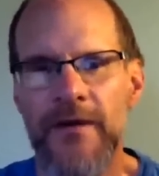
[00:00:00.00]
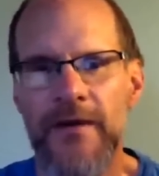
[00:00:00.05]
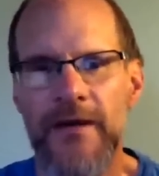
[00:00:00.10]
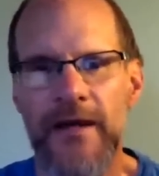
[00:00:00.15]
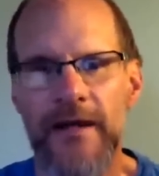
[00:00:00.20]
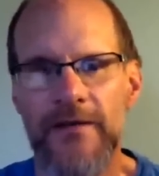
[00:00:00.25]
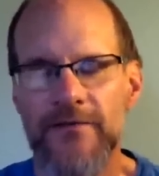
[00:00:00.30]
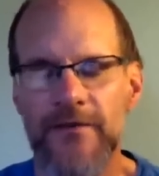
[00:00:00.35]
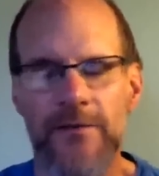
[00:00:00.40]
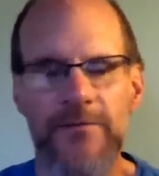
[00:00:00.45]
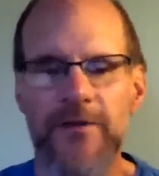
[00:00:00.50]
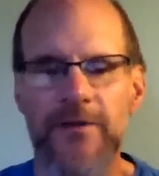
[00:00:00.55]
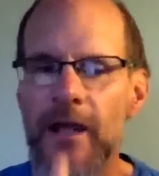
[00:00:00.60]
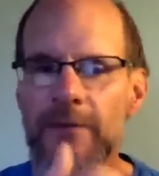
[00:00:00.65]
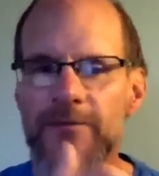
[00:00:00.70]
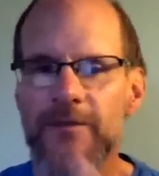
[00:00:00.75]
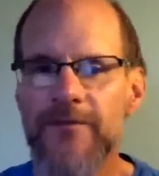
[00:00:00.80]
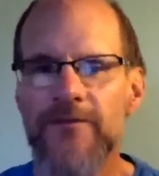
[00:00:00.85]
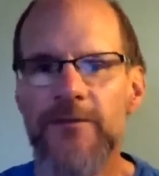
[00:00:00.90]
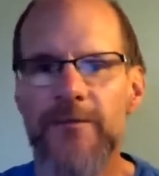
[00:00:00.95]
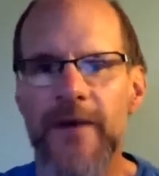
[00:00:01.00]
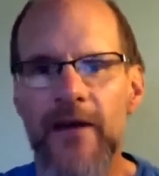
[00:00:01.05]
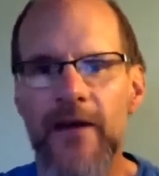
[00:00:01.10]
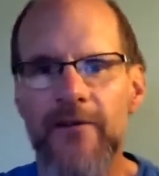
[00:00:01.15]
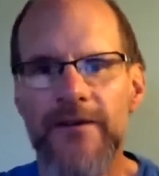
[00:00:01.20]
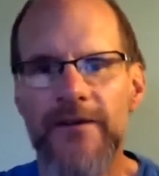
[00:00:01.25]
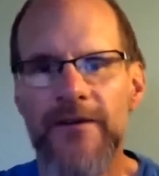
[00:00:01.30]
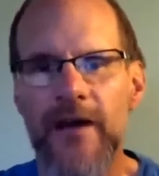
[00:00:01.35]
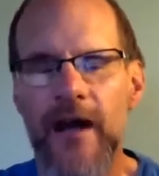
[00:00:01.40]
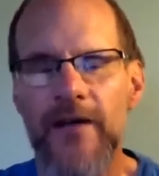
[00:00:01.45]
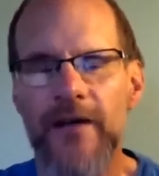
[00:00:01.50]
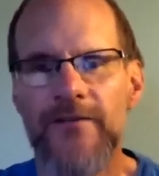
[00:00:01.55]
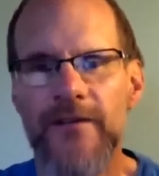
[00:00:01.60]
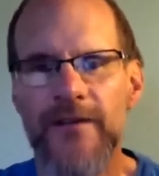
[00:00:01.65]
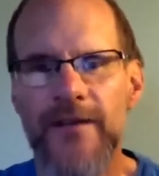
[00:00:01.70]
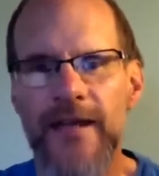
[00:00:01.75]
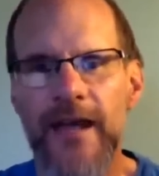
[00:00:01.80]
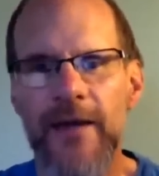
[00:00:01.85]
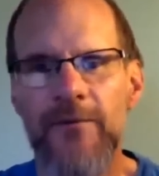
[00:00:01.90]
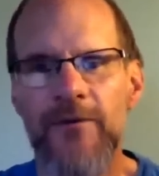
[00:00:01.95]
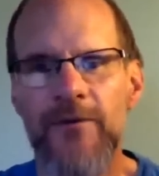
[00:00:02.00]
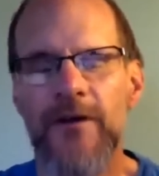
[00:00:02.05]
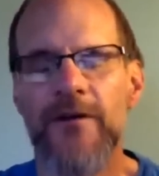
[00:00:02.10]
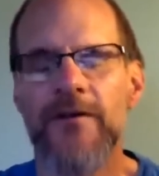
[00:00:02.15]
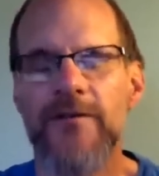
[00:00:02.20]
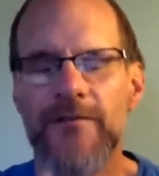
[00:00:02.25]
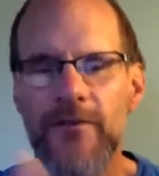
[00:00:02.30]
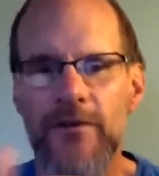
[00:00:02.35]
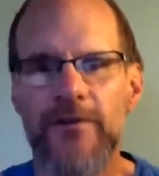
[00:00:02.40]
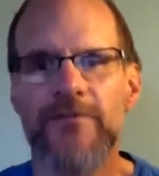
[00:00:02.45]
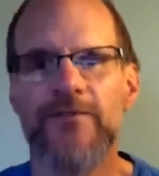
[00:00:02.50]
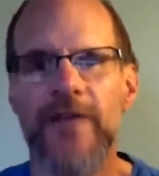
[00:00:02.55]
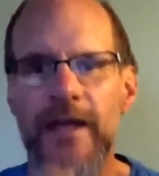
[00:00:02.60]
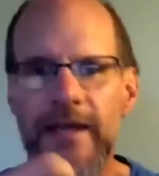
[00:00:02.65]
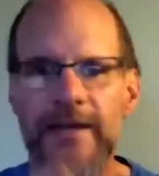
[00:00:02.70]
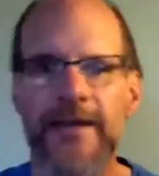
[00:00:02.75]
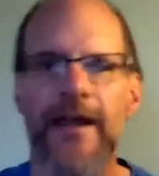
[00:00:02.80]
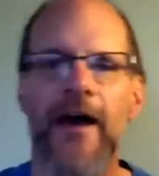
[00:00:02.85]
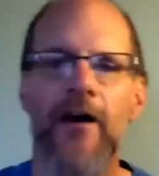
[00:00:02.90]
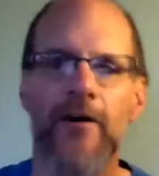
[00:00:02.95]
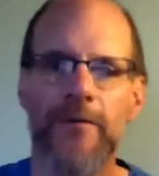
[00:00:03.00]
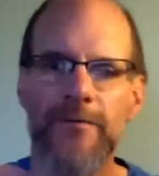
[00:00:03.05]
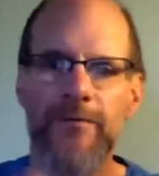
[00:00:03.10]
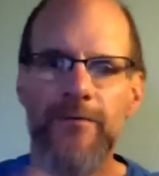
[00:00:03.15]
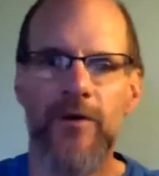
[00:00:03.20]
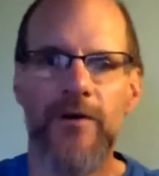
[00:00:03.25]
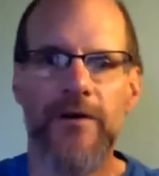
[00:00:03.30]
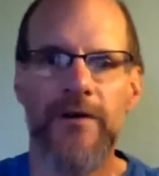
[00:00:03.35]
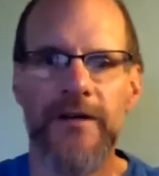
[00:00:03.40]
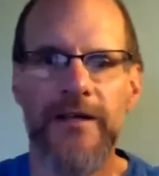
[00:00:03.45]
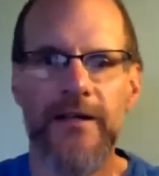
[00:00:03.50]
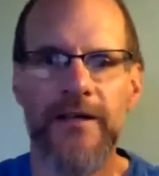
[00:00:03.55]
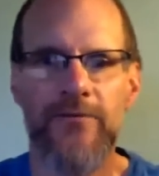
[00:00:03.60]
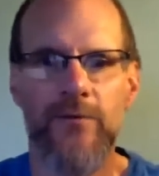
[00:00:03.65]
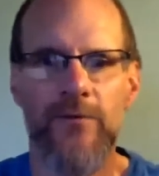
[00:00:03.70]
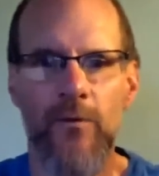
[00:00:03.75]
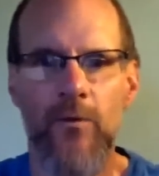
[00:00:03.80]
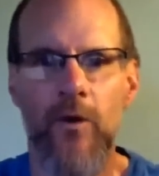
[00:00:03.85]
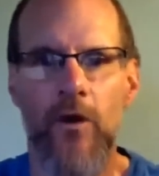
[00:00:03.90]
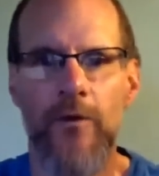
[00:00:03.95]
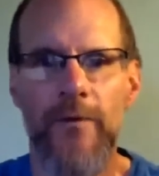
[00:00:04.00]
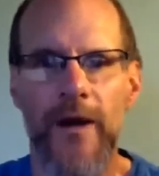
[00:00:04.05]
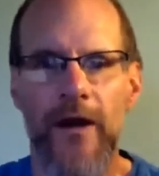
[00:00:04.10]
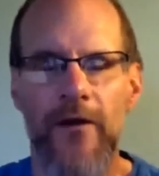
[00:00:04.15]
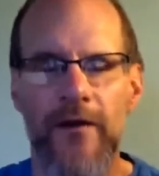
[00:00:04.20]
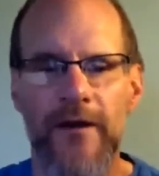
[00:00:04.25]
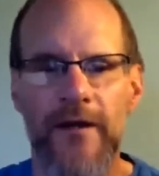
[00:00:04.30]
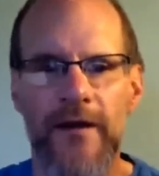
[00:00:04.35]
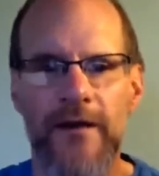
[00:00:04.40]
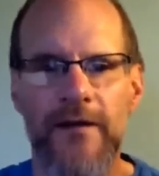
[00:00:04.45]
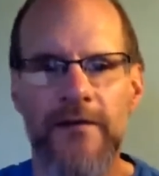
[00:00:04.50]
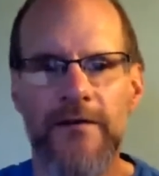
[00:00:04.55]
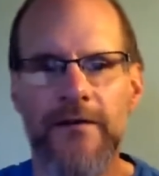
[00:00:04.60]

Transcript: and sometimes if the battery dies in the camera, you can take it out, put it into a warm area,